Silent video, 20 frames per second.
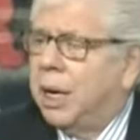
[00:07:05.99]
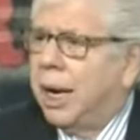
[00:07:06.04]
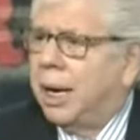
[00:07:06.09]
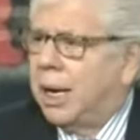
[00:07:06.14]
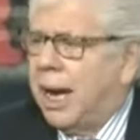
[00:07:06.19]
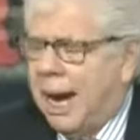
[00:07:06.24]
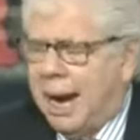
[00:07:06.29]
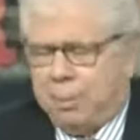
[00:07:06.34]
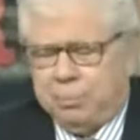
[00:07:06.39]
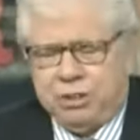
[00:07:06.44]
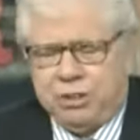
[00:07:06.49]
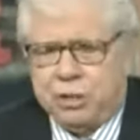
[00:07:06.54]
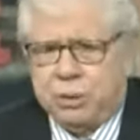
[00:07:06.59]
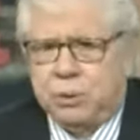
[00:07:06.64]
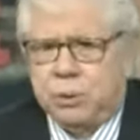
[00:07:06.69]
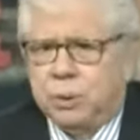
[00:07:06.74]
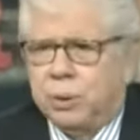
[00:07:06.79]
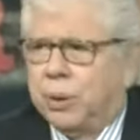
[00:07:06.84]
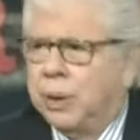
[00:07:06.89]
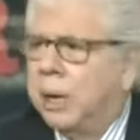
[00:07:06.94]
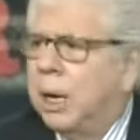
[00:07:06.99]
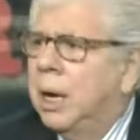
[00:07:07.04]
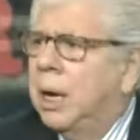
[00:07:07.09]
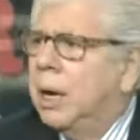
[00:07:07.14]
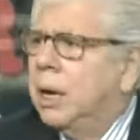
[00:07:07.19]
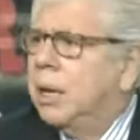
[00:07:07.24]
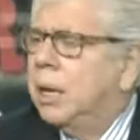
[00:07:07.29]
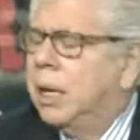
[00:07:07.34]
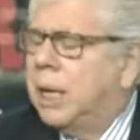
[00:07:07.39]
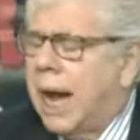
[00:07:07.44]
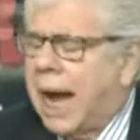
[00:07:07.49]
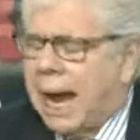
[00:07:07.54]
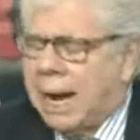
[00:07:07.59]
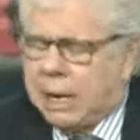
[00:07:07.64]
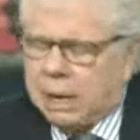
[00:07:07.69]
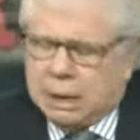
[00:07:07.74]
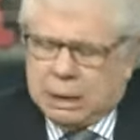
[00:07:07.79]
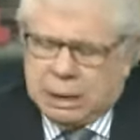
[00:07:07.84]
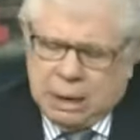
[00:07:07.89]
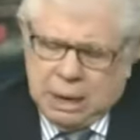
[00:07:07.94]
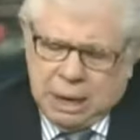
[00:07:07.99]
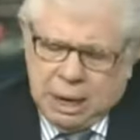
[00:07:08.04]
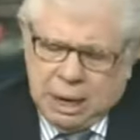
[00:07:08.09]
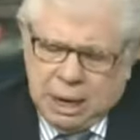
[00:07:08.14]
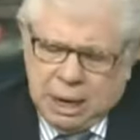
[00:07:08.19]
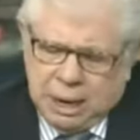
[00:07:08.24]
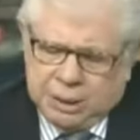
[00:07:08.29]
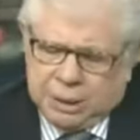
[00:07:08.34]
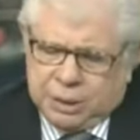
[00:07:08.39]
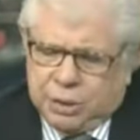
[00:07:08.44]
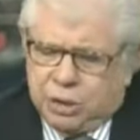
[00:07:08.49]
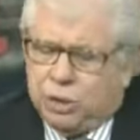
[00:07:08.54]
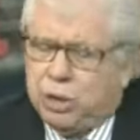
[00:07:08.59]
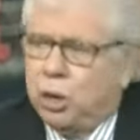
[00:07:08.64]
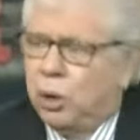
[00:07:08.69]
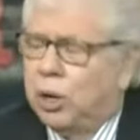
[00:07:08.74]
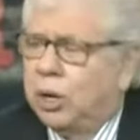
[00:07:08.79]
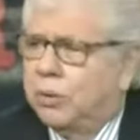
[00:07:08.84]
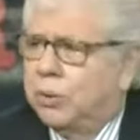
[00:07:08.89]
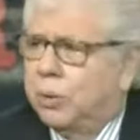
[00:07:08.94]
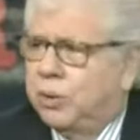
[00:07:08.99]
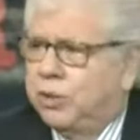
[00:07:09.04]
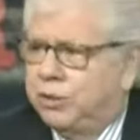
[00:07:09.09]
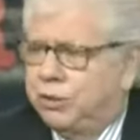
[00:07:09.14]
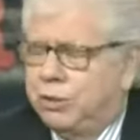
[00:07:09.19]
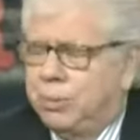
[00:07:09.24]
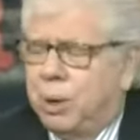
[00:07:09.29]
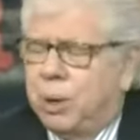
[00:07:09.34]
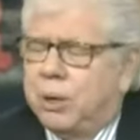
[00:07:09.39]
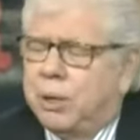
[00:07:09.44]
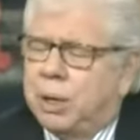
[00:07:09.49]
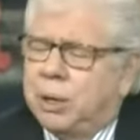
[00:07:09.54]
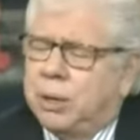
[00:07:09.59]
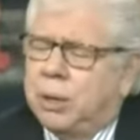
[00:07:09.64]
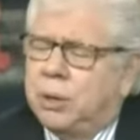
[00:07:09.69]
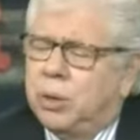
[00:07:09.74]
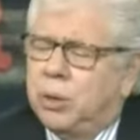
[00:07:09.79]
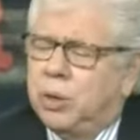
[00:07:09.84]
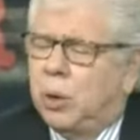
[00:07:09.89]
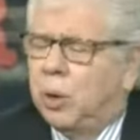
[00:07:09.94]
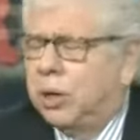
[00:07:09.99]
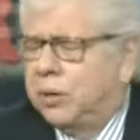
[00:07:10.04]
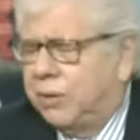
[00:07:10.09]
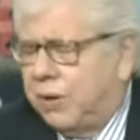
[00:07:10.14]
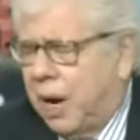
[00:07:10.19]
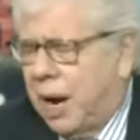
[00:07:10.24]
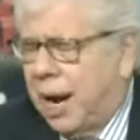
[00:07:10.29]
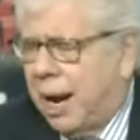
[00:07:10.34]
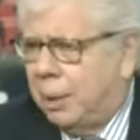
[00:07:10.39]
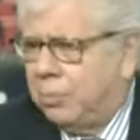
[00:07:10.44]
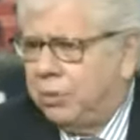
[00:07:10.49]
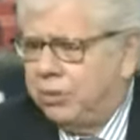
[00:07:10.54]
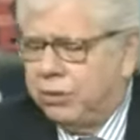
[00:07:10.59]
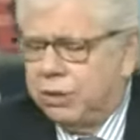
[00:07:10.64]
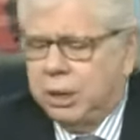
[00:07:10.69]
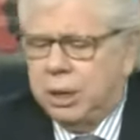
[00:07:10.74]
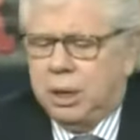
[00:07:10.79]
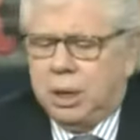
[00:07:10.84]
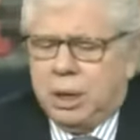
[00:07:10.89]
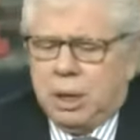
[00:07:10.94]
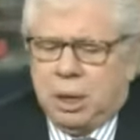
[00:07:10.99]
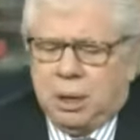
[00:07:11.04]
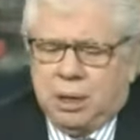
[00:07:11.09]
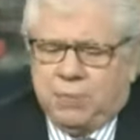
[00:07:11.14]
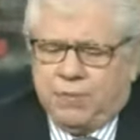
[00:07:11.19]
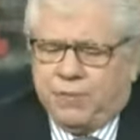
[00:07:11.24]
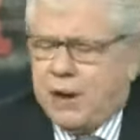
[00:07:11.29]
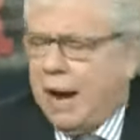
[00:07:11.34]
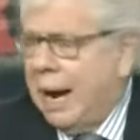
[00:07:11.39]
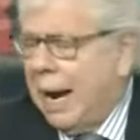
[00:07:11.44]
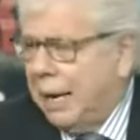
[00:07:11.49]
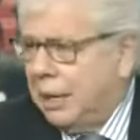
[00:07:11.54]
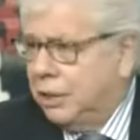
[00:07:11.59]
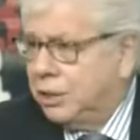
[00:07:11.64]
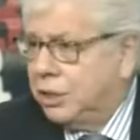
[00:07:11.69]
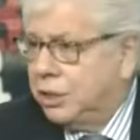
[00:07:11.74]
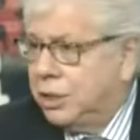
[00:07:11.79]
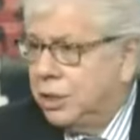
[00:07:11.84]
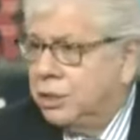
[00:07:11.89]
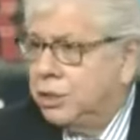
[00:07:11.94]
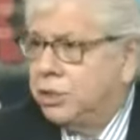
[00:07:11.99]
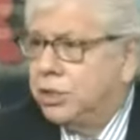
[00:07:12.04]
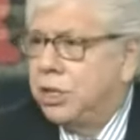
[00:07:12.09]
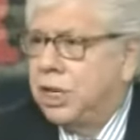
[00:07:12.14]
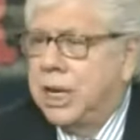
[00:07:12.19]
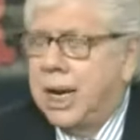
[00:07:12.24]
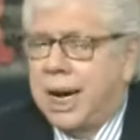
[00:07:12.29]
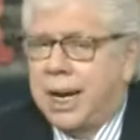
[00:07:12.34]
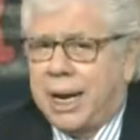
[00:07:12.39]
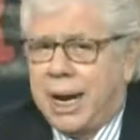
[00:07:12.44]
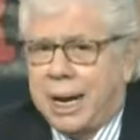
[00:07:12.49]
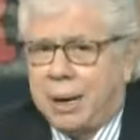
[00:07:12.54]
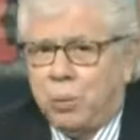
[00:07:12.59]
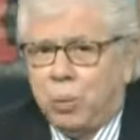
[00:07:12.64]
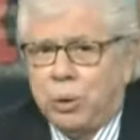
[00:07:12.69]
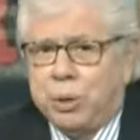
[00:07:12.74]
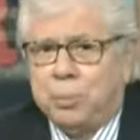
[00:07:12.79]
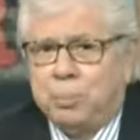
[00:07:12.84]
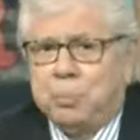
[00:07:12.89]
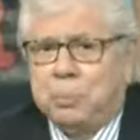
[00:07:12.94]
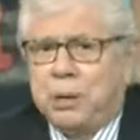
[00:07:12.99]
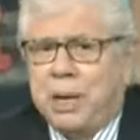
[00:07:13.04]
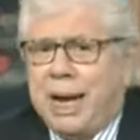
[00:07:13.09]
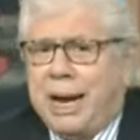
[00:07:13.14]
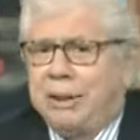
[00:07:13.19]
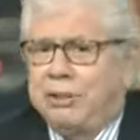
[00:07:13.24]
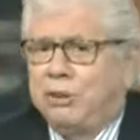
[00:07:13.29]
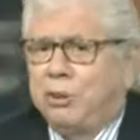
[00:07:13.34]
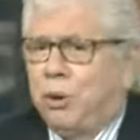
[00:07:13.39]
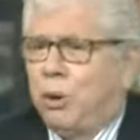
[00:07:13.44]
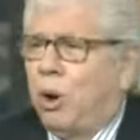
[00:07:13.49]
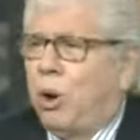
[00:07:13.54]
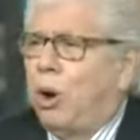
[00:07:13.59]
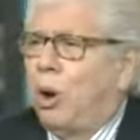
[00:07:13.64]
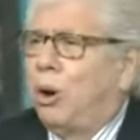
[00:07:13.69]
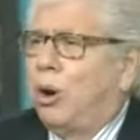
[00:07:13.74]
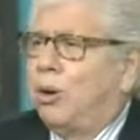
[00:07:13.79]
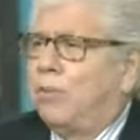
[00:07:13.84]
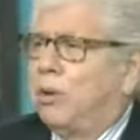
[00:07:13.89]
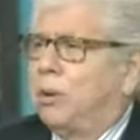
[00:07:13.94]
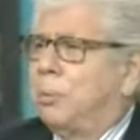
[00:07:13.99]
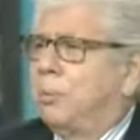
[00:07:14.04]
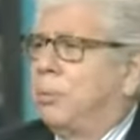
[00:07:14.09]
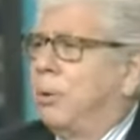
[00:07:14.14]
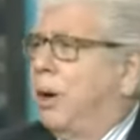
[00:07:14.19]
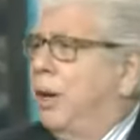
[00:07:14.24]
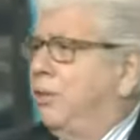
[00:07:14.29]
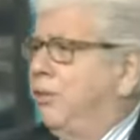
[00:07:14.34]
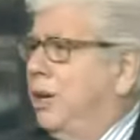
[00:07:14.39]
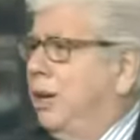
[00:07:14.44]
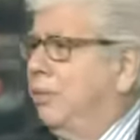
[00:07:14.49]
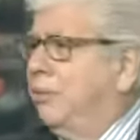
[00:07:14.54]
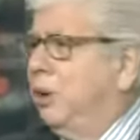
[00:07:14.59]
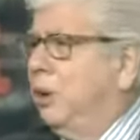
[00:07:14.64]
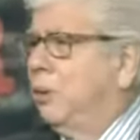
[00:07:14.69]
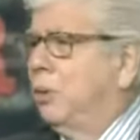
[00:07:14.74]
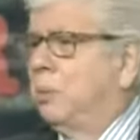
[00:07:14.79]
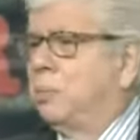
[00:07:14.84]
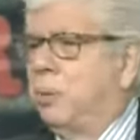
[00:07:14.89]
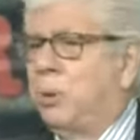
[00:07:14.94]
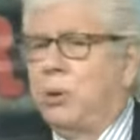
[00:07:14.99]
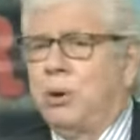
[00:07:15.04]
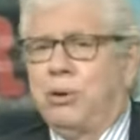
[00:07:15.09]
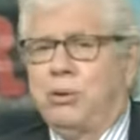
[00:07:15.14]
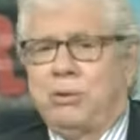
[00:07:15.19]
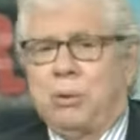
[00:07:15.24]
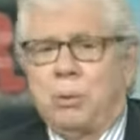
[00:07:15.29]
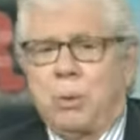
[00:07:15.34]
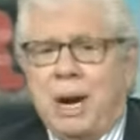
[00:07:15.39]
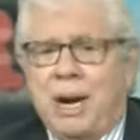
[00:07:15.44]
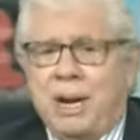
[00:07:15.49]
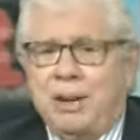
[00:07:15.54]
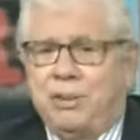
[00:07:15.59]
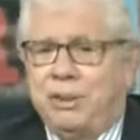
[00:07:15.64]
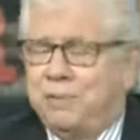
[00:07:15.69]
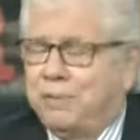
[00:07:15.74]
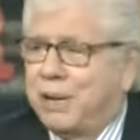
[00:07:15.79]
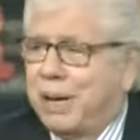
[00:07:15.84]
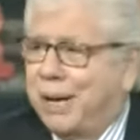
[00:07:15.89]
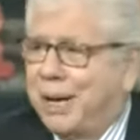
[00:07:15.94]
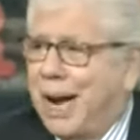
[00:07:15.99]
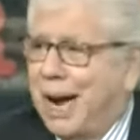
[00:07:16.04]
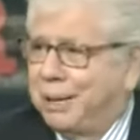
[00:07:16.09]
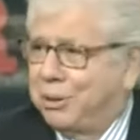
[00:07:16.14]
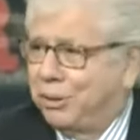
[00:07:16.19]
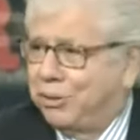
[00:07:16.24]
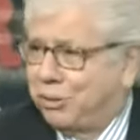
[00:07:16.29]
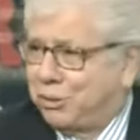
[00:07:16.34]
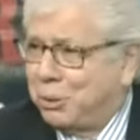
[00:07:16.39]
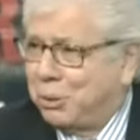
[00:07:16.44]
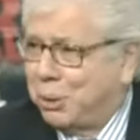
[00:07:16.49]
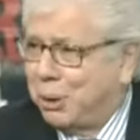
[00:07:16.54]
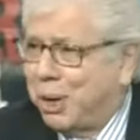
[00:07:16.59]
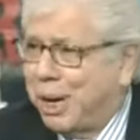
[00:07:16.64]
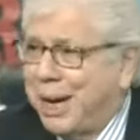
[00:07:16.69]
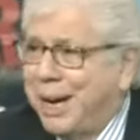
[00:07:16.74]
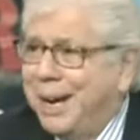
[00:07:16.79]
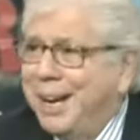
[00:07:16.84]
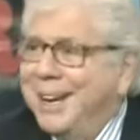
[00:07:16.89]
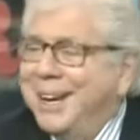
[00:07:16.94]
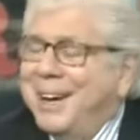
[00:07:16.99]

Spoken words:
That, absolutely. That the New York, just a minute, the New York Times, Fox, CNN wouldn't plaster all over the place, give their reporters a raise if they got the story.